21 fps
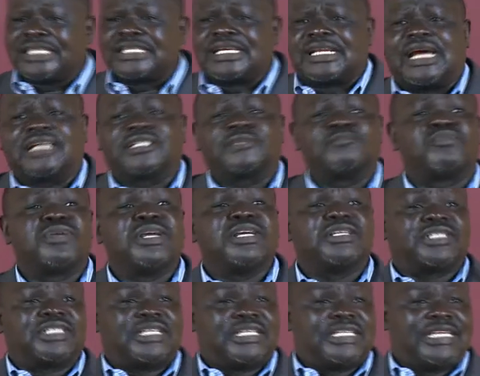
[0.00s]
Christ
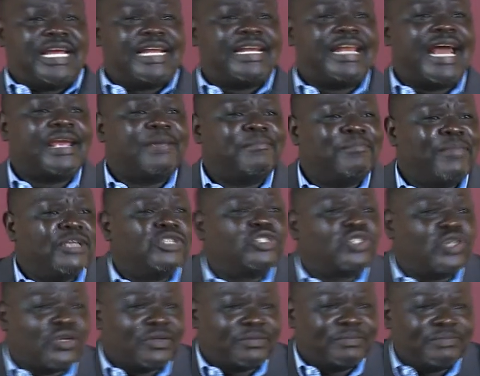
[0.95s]
brings in a
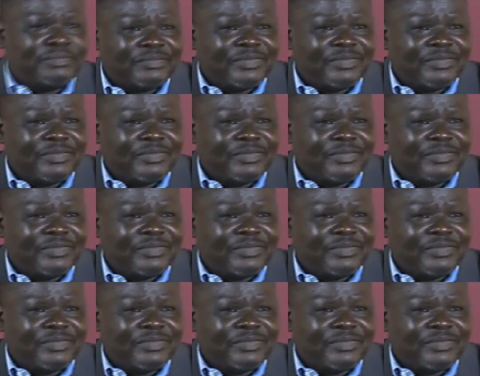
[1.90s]
dimension,